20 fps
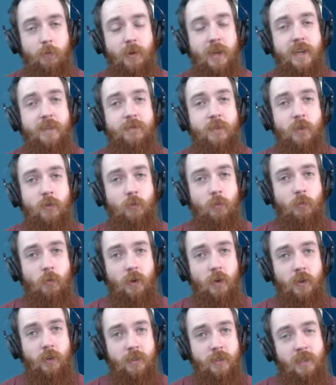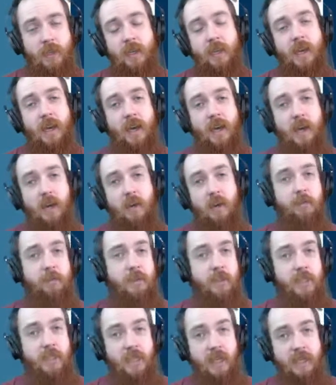brave new world
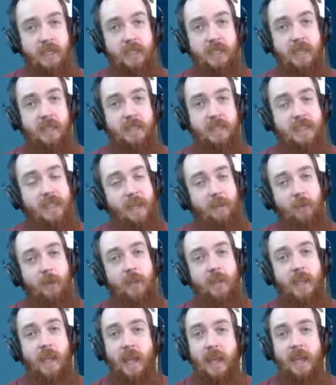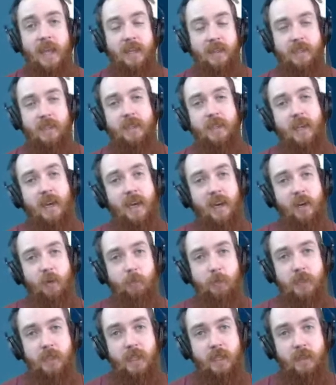of 6, 7, 8, and higher
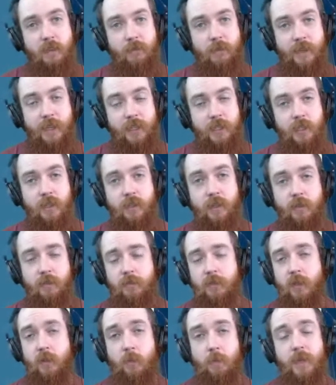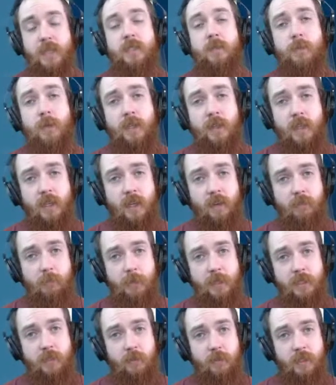percent inflation, based upon the
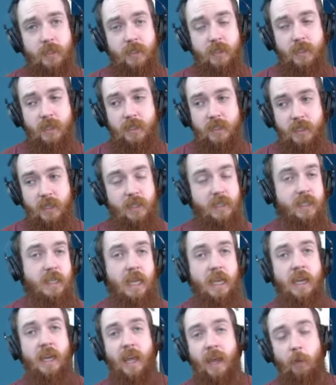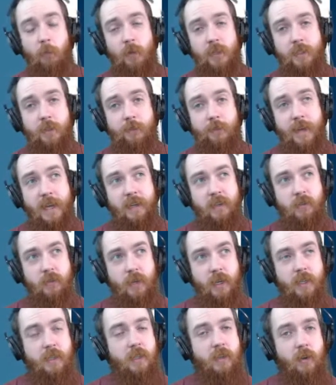government's own statistics. And once you
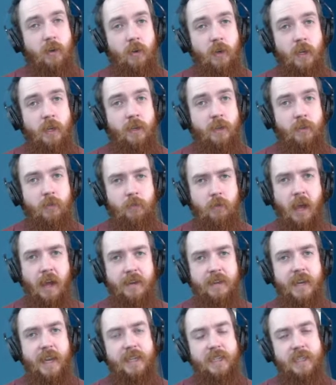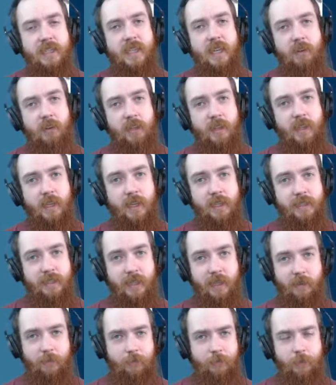factor in, unnecessary things
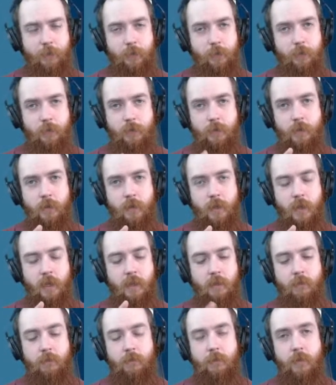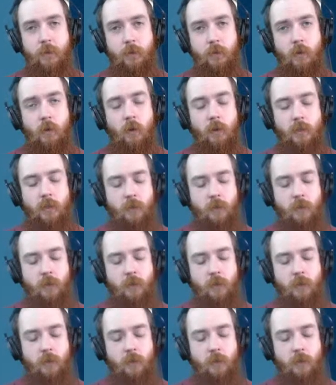like food and fuel,